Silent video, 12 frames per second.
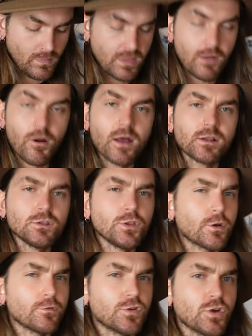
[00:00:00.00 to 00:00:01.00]
There aren't a
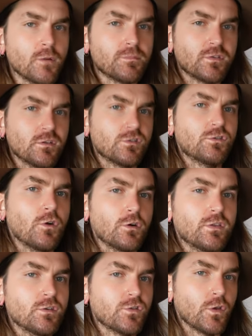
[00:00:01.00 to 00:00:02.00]
lot of shops that
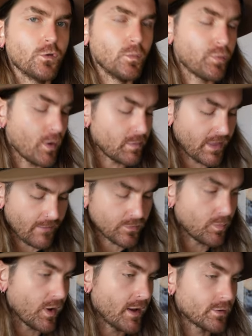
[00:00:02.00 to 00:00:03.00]
stock this, so you'll probably have to
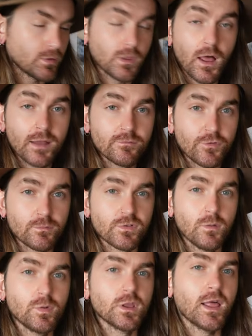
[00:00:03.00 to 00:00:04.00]
buy it online from
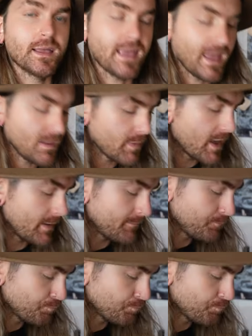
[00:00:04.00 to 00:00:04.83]
somewhere like eBay.